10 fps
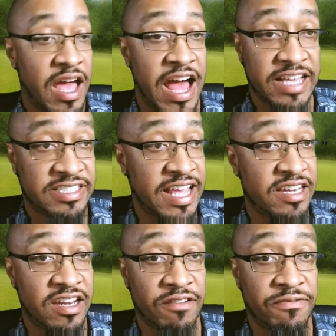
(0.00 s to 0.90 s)
I
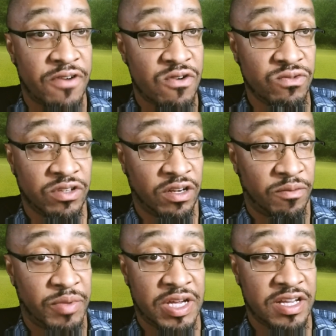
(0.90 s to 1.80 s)
sat there
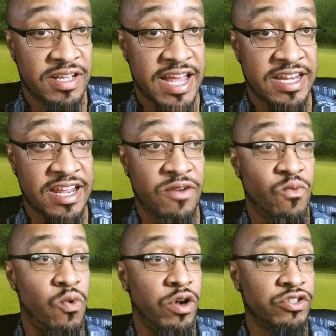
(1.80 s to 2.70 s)
frozen because I
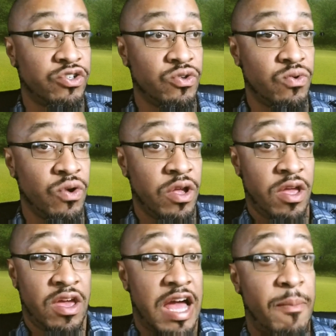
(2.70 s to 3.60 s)
didn't want to.
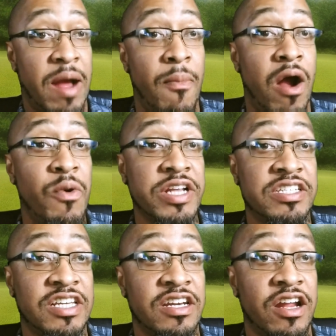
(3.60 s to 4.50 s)
I'm already
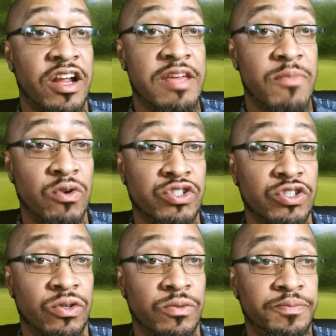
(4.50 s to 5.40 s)
sitting there
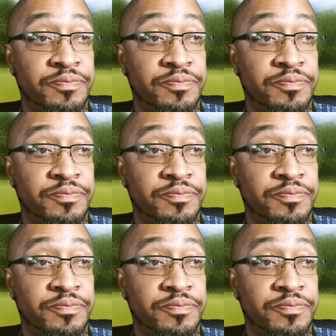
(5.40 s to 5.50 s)
emotional,